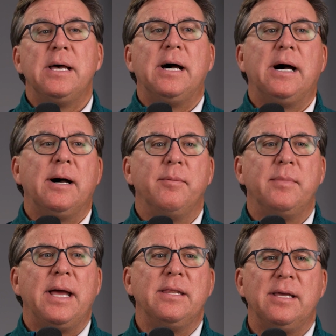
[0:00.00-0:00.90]
um,
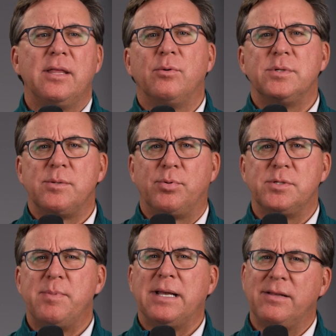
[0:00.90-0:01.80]
and the other was a
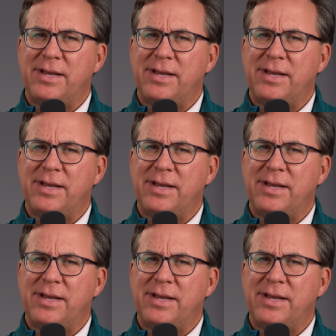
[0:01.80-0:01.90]
perspective.